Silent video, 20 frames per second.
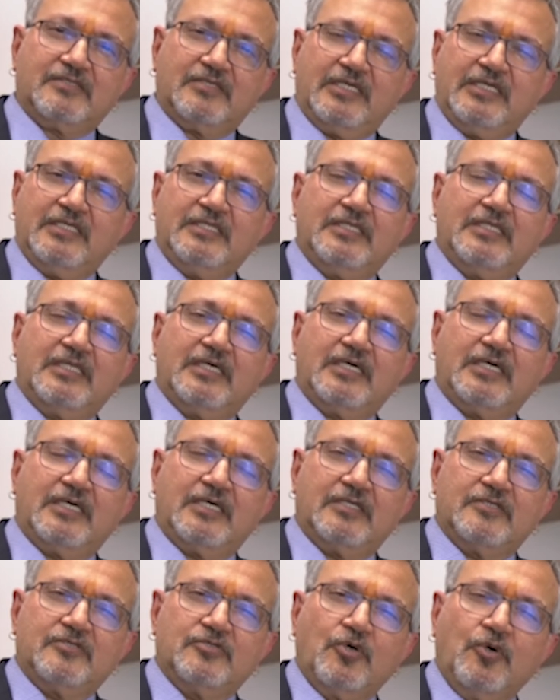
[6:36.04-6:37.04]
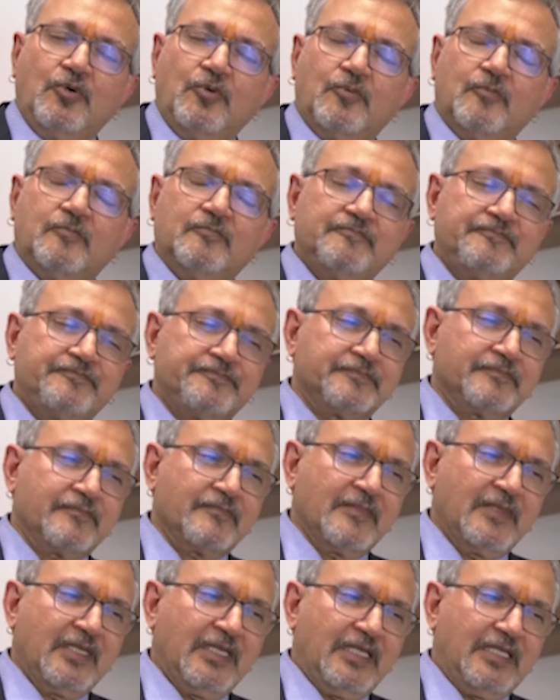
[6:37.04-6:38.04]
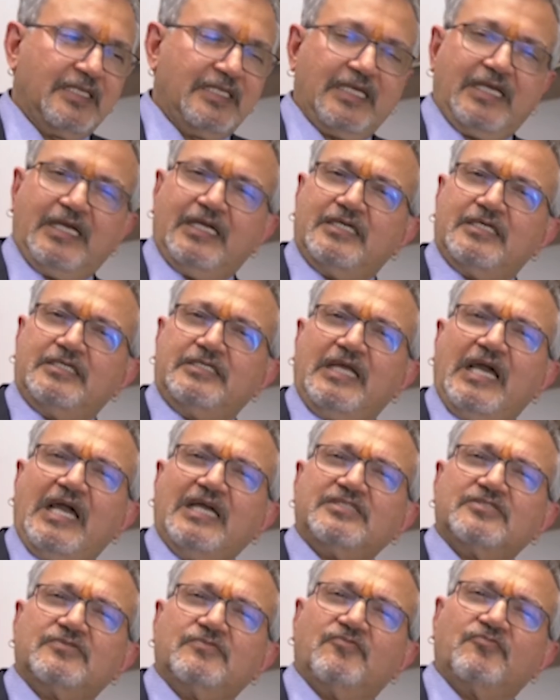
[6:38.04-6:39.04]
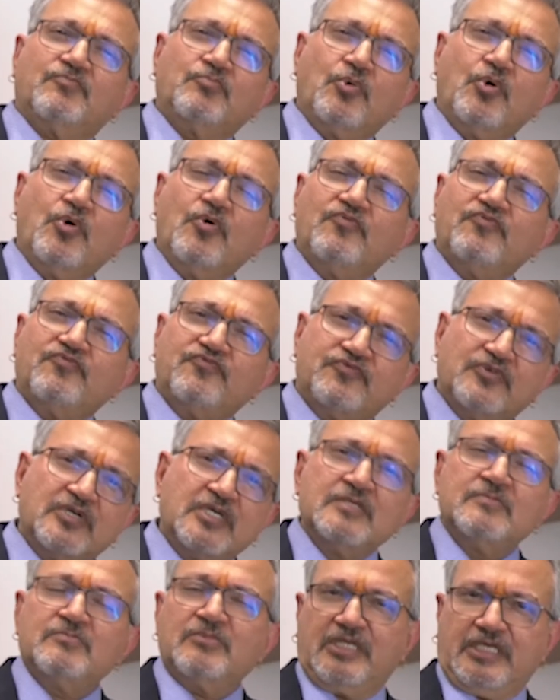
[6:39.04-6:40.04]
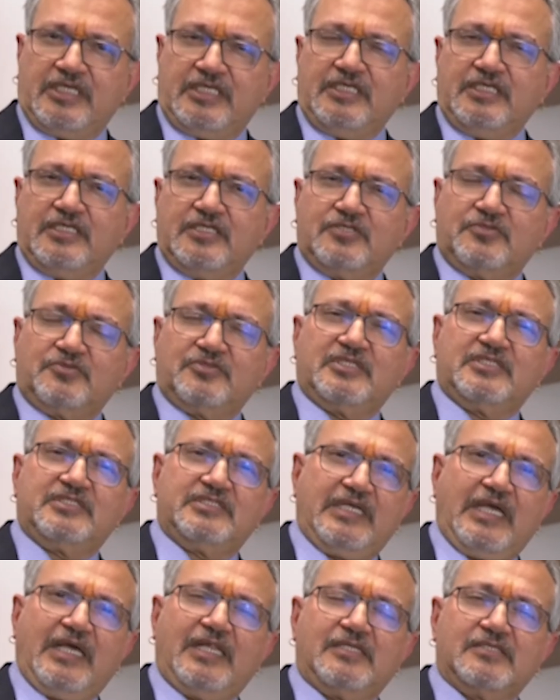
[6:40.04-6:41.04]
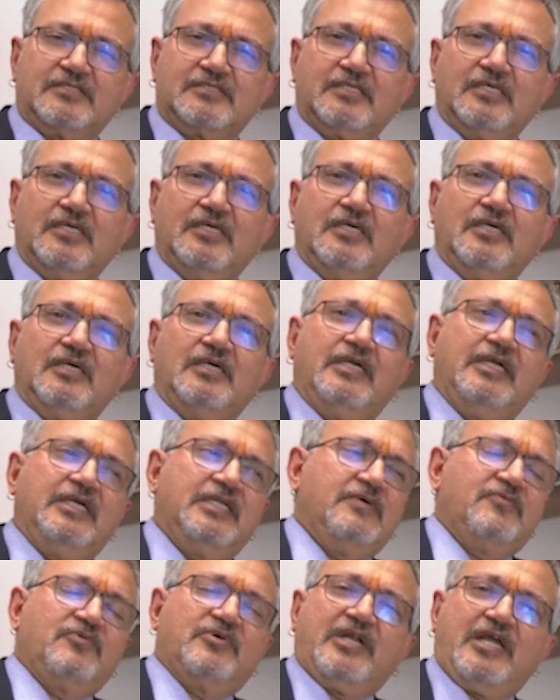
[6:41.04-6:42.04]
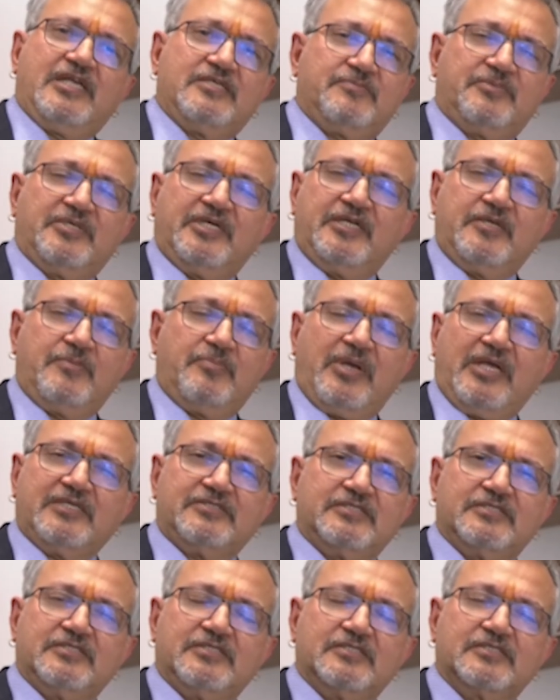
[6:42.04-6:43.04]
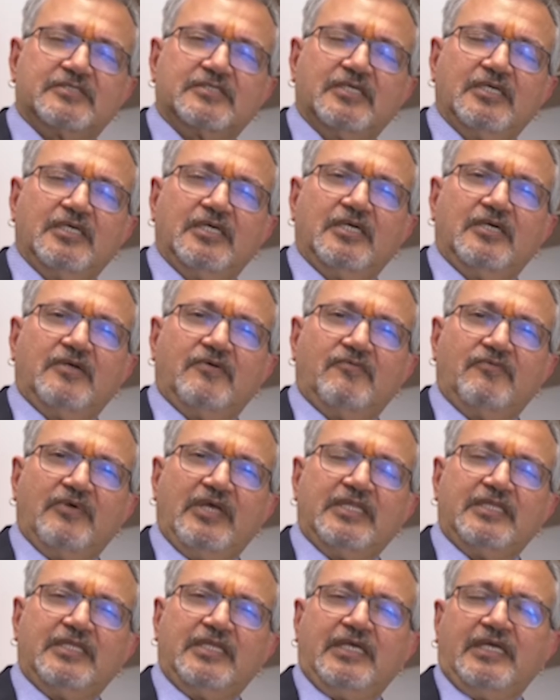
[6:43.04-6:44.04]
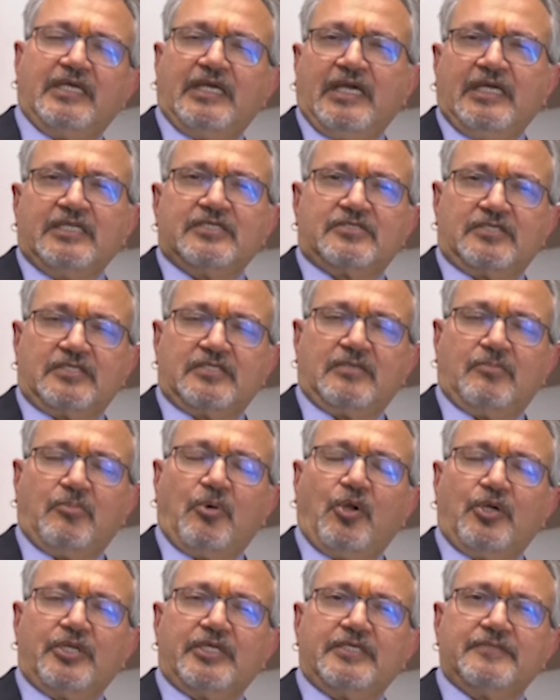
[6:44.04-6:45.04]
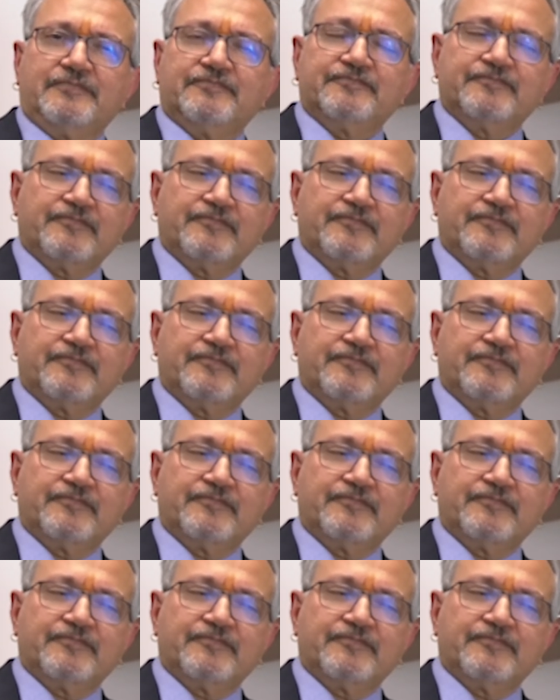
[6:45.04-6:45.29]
in the dome, they get attached more firmly to the cells in our respiratory passages when they enter the body.